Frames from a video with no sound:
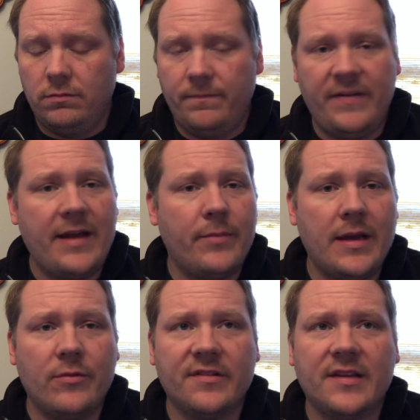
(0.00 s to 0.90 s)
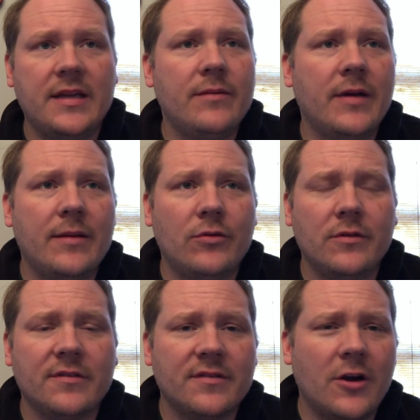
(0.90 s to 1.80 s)
fat Bibles, skinny
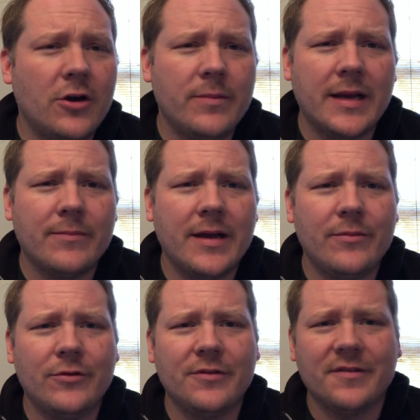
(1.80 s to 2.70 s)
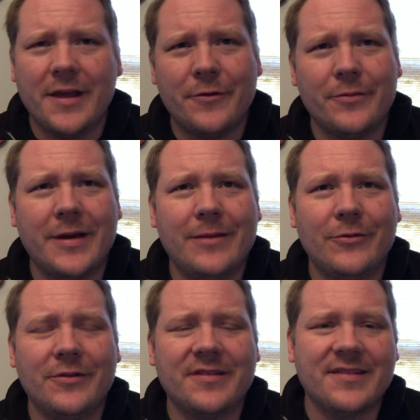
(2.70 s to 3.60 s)
Bibles, hardback Bibles, leather
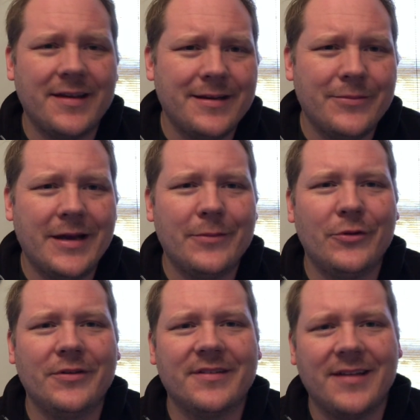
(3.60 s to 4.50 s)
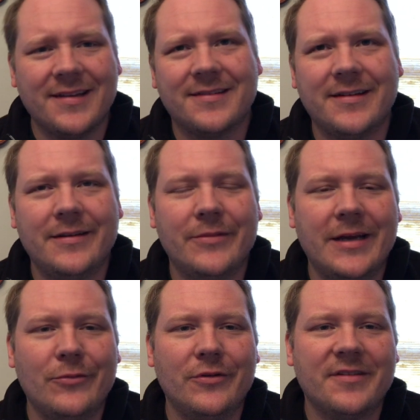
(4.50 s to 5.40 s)
Bibles, study Bibles, not study
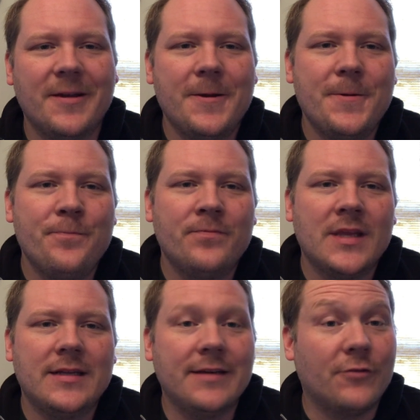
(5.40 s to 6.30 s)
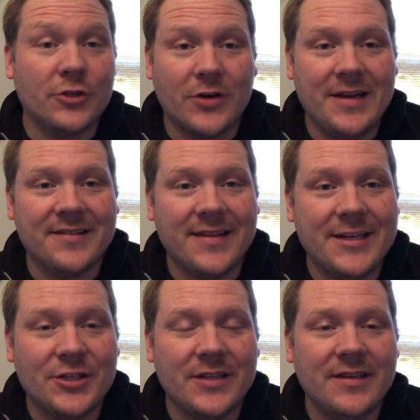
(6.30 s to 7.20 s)
Bibles, different
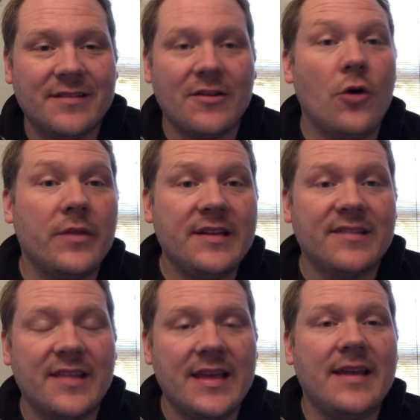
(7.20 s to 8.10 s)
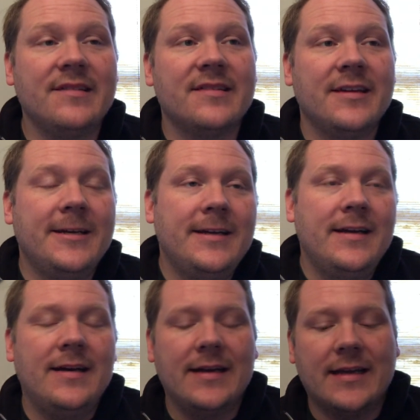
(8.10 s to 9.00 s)
translations, all these things
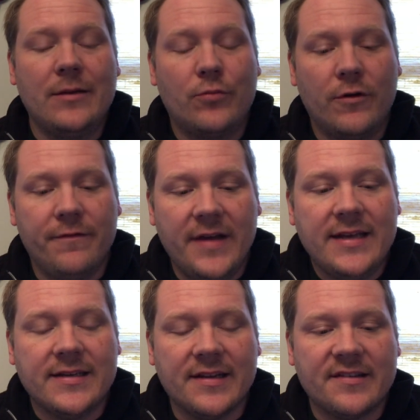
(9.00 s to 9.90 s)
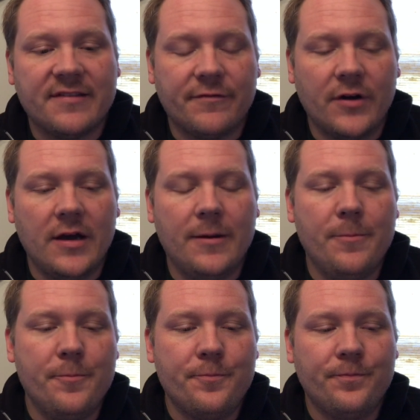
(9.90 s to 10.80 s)
can prevent us
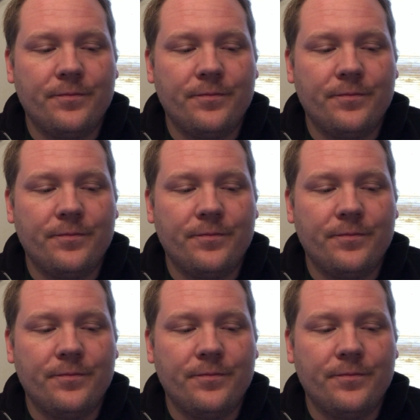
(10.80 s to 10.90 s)
from